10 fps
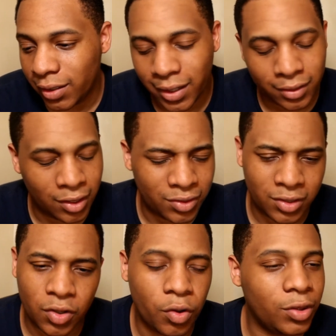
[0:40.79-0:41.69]
Like, there's
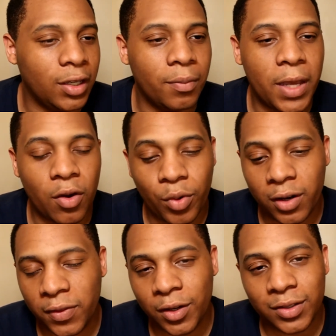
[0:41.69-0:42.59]
this whole thing about what
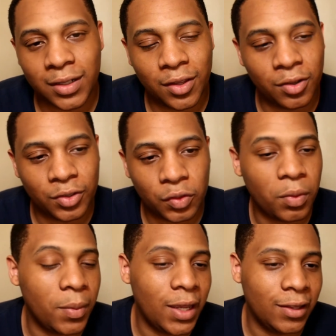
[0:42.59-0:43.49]
if there's another
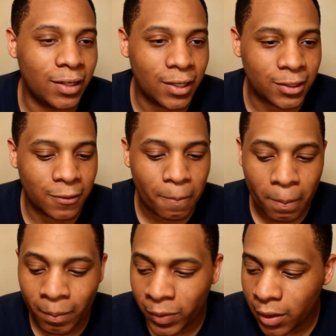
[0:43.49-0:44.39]
Superman that
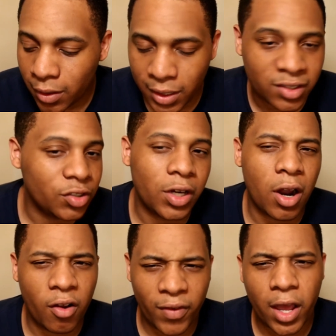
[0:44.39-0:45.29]
doesn't share
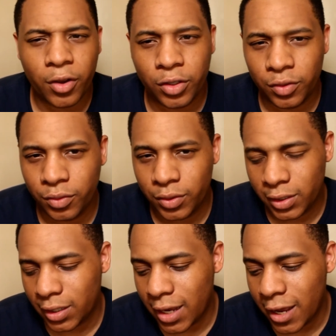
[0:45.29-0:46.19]
our values?